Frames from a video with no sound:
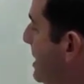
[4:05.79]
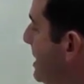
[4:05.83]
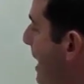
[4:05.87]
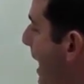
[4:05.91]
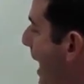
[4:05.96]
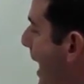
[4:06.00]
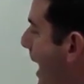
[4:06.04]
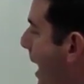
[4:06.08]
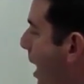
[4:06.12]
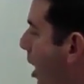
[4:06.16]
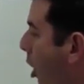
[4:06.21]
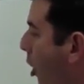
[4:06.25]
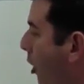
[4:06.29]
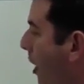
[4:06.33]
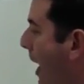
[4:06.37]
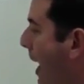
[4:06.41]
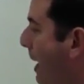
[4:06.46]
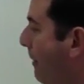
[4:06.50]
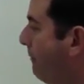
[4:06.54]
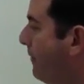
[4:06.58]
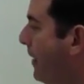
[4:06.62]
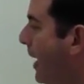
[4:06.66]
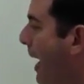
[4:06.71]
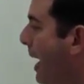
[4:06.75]
now
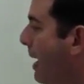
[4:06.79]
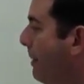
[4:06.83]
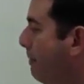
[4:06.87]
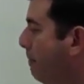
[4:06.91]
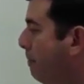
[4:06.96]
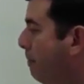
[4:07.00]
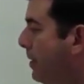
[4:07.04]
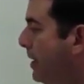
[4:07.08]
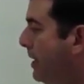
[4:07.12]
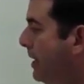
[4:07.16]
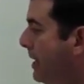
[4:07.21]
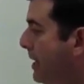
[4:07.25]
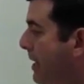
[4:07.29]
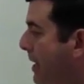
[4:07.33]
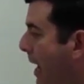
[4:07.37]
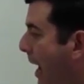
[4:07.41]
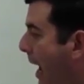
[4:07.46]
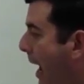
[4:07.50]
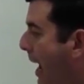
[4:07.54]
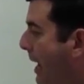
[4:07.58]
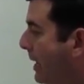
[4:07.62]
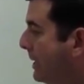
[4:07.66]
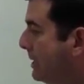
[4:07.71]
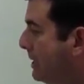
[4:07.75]
I've got
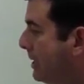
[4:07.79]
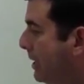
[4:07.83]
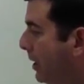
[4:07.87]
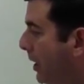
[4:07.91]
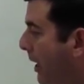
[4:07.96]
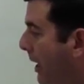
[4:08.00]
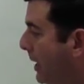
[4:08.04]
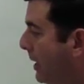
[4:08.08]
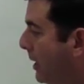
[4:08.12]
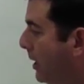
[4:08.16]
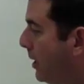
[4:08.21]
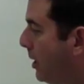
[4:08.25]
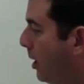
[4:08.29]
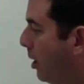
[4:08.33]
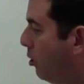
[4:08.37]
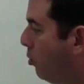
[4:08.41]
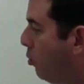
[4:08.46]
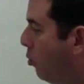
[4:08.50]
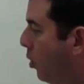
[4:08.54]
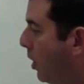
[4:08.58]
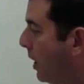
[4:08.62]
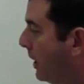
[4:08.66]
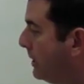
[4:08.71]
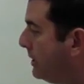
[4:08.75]
B isolated
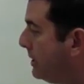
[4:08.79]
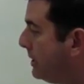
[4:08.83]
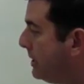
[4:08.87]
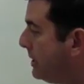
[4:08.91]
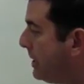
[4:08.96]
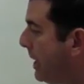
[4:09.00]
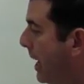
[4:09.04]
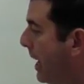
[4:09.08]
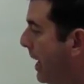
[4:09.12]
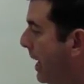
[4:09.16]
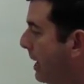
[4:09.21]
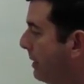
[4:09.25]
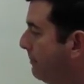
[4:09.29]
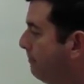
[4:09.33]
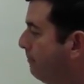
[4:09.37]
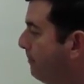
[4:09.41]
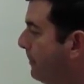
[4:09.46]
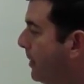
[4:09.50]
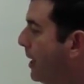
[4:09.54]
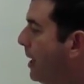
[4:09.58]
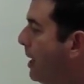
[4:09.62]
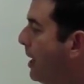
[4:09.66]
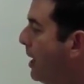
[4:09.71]
on one side.